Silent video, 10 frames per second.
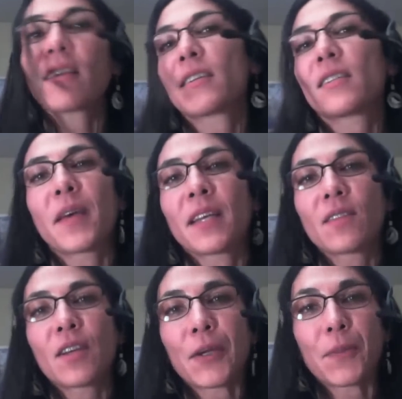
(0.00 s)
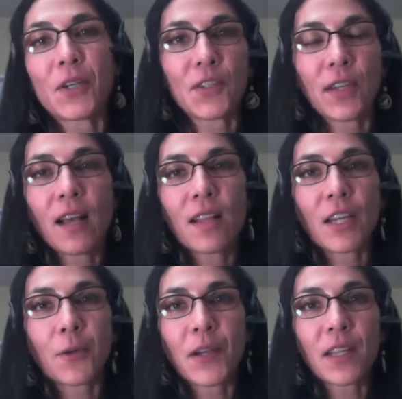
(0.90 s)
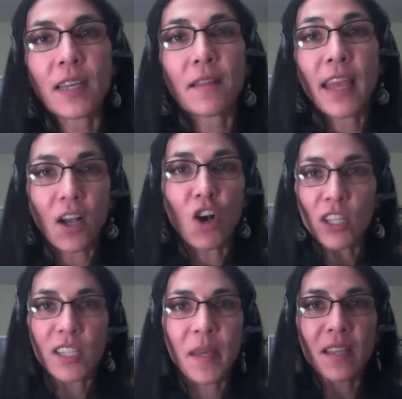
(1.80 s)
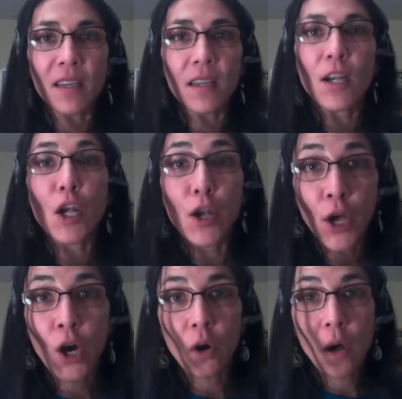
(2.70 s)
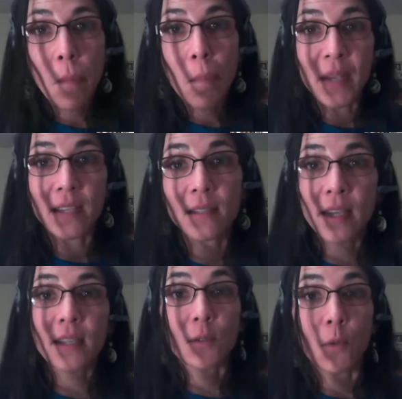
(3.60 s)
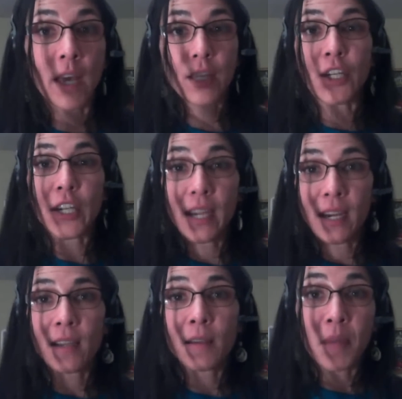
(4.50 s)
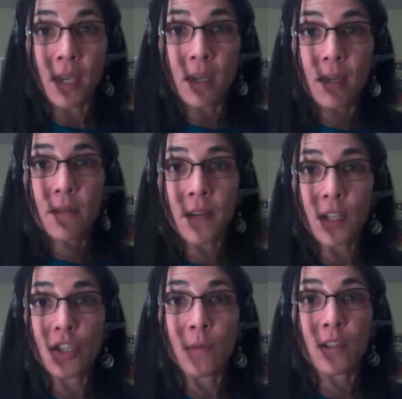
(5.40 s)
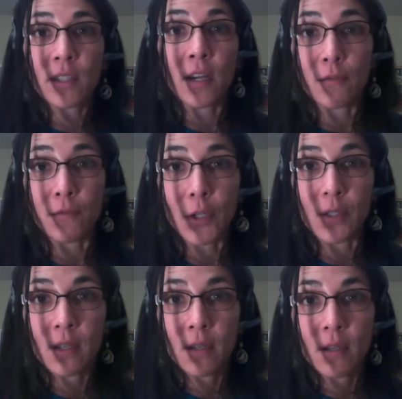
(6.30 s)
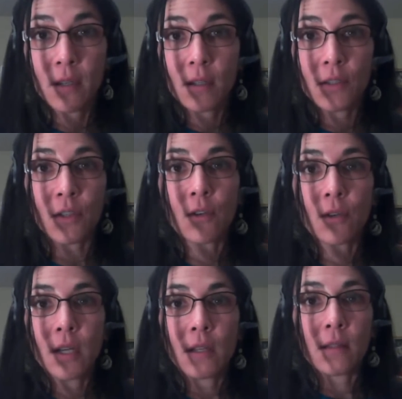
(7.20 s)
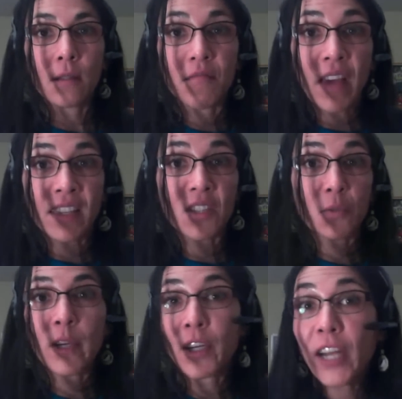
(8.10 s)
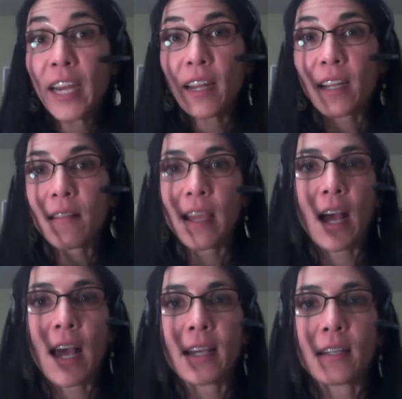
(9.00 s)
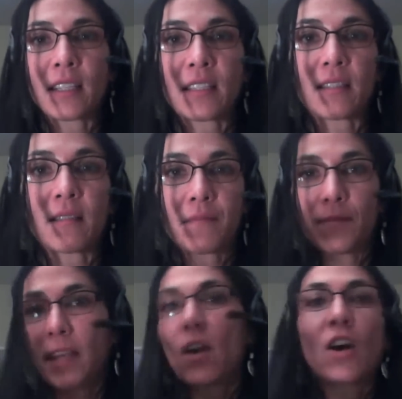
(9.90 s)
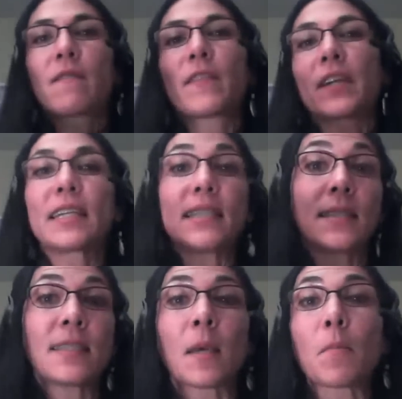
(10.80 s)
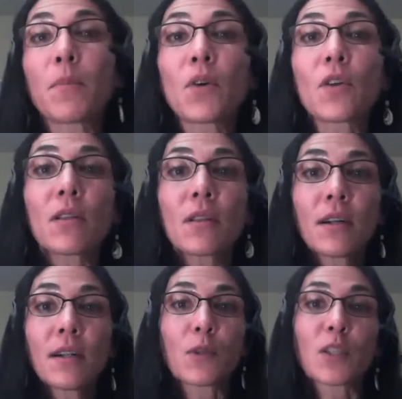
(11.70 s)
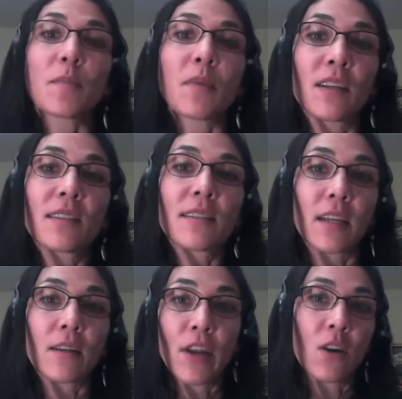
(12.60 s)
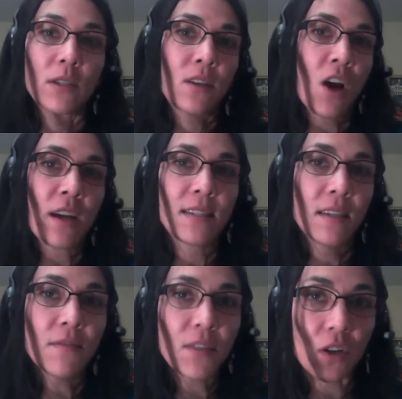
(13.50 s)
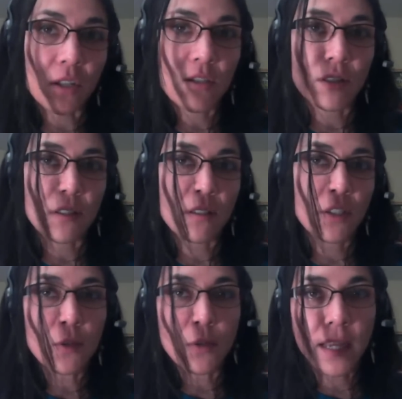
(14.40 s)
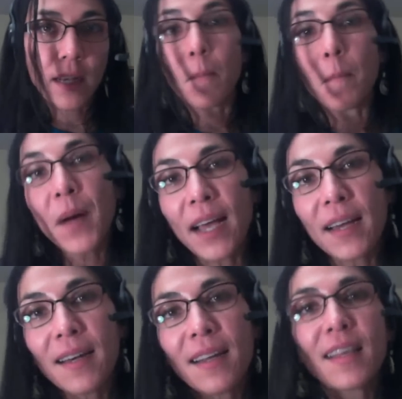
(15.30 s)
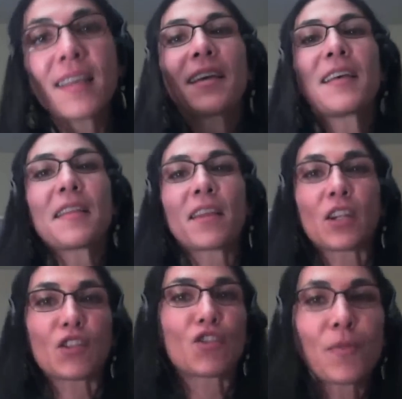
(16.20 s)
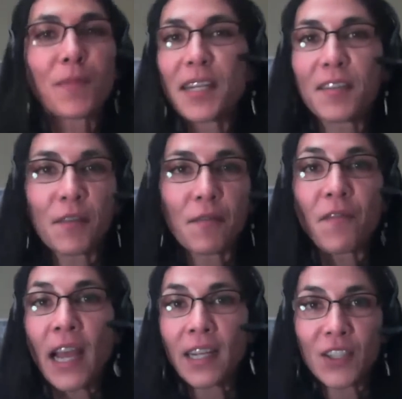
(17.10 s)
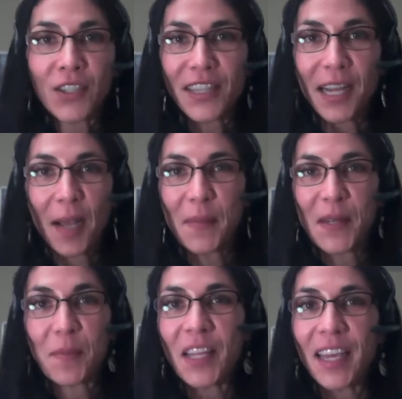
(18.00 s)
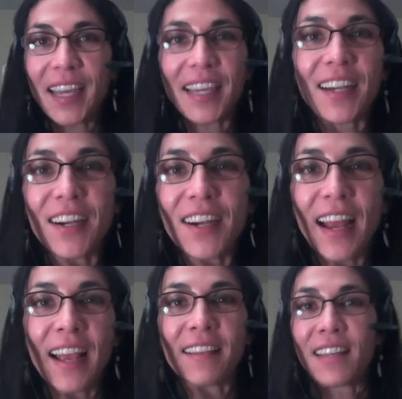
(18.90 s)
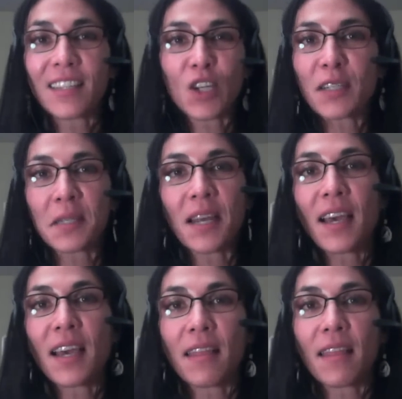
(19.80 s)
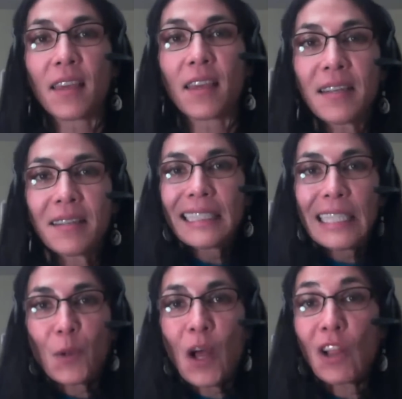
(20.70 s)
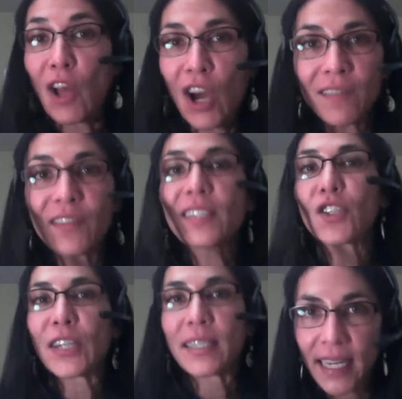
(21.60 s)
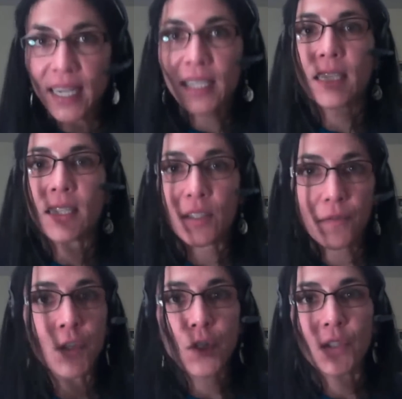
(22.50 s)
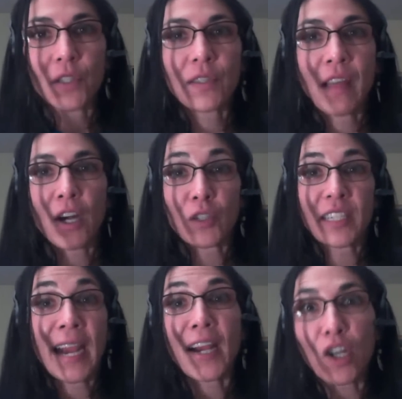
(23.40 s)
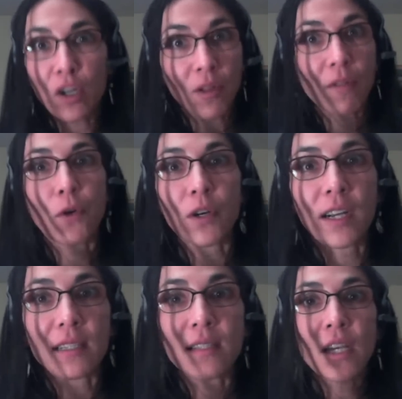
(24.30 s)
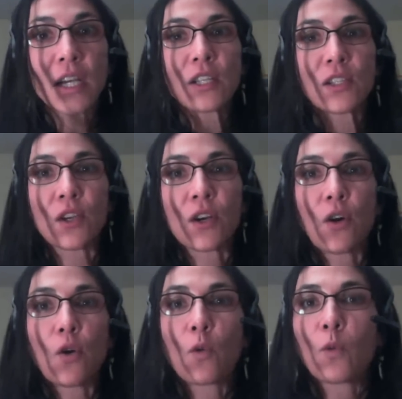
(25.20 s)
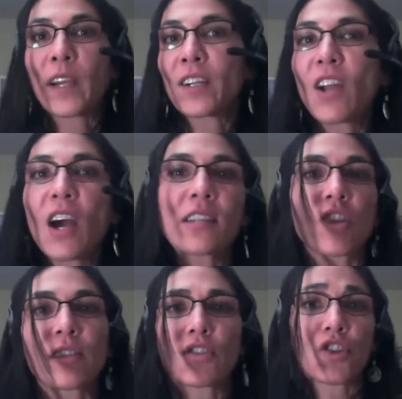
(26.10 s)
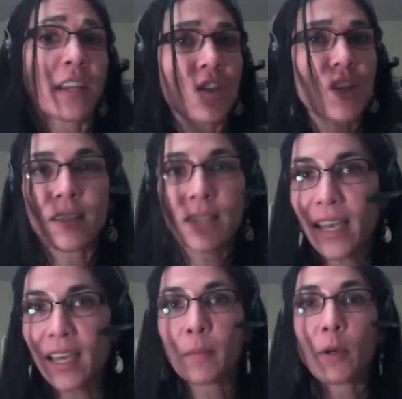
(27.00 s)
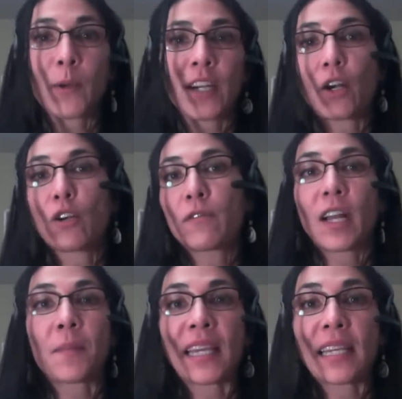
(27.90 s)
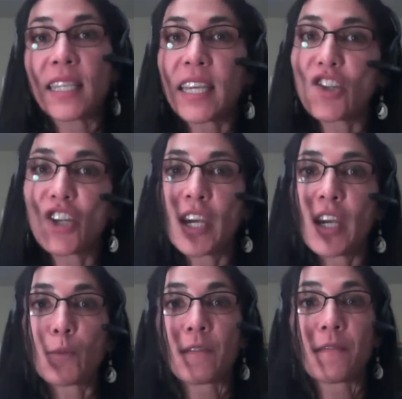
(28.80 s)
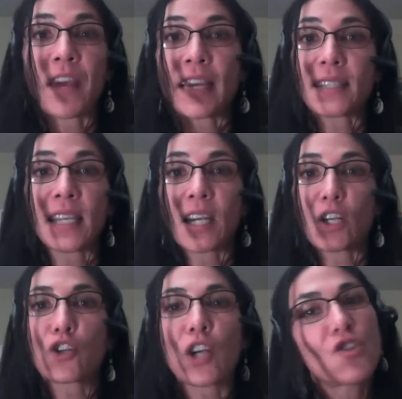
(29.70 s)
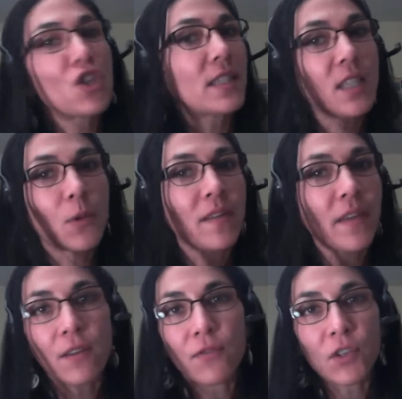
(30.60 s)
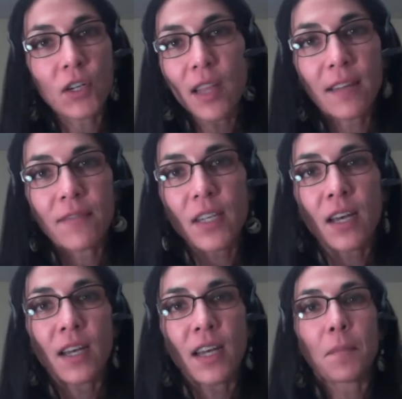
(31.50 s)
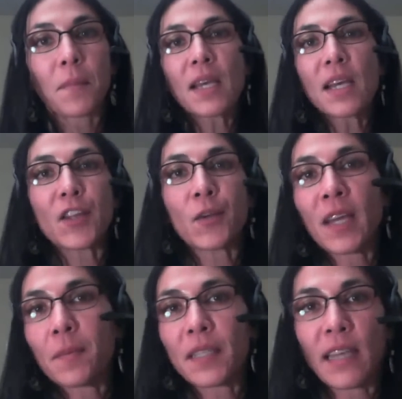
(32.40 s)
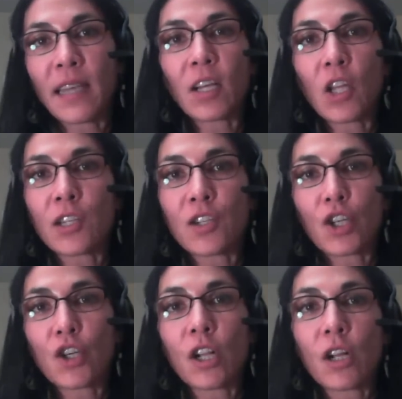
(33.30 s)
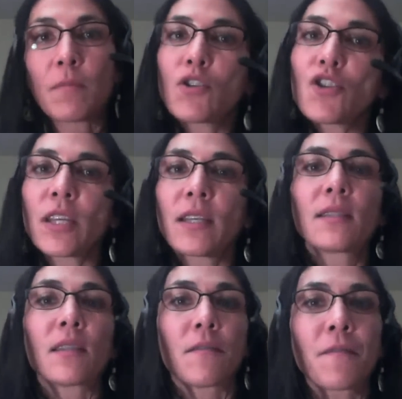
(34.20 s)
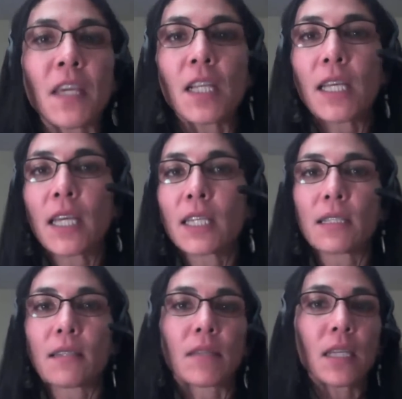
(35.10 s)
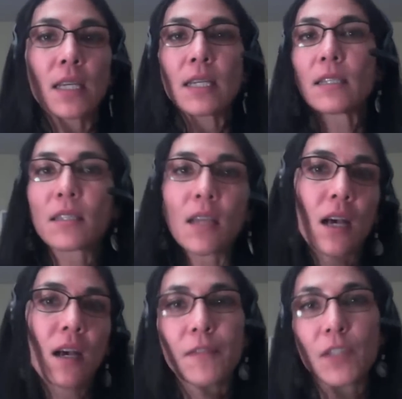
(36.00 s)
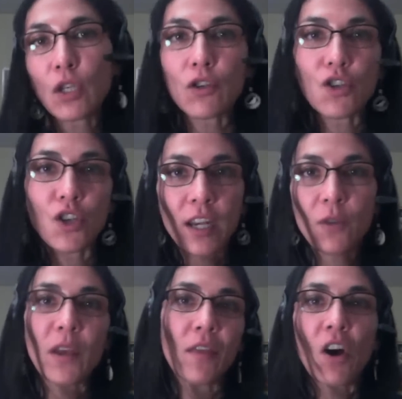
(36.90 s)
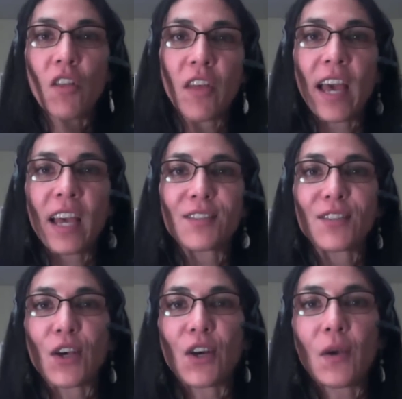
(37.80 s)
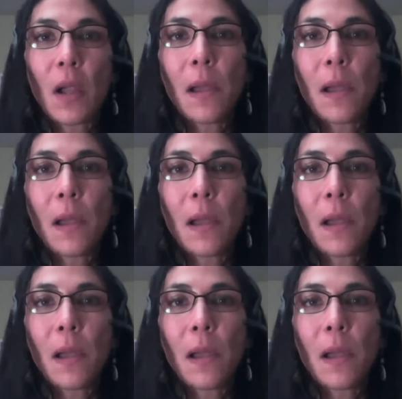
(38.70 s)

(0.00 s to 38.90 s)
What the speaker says: think it depends on your personality, really. Like, ultimately, no. Because guess what? You're eating meat, vegetables, and fruit. So that's what you're eating. It's like on a very simple response, like, no, it's not difficult. Just do it. But there are so many different factors that come into play here, and let's not deny that a lot of us are addicted to foods that are terrible for us. So we're not just changing our diet, but we are overcoming addiction. We're facing crutches that we've had for a lifetime. There might be psychological emotions and feelings and stuff associated with all that. So